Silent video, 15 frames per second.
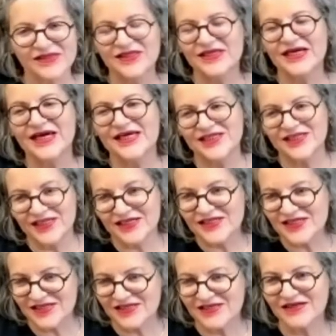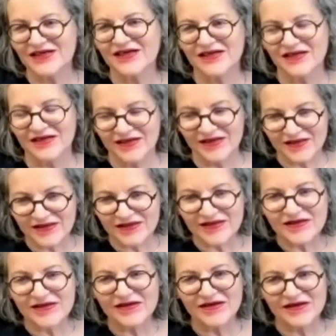it was the first film that they show us.
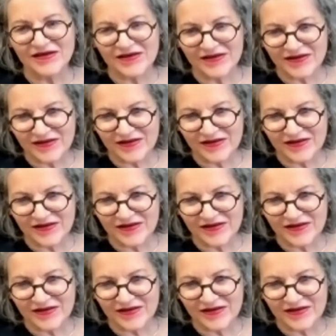So